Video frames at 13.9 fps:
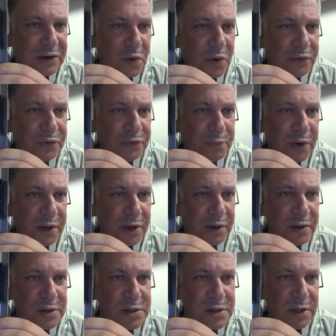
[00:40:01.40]
coil spring,
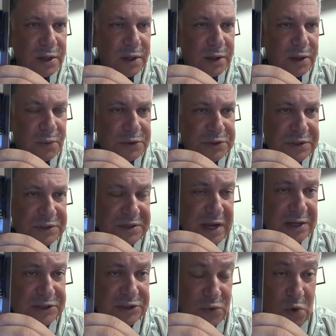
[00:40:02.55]
which is
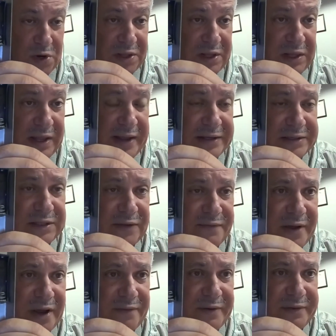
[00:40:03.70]
attached to one of the legs of the
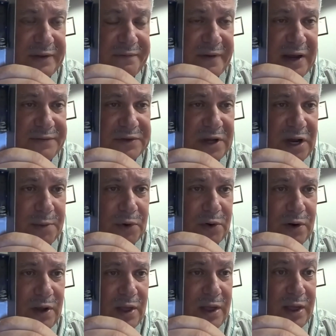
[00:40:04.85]
555 timer
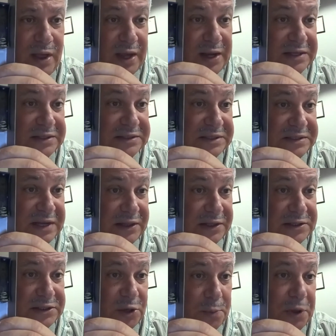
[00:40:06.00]
against the stainless
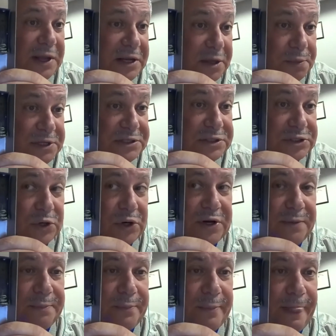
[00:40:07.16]
steel plate, completes the
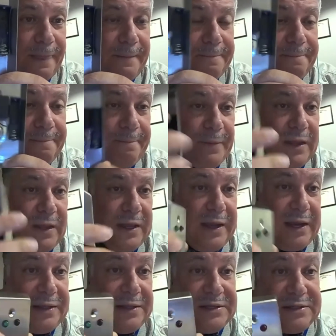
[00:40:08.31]
circuit,
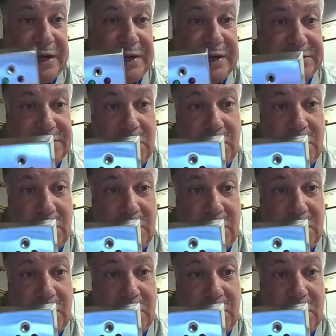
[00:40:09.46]
and these lights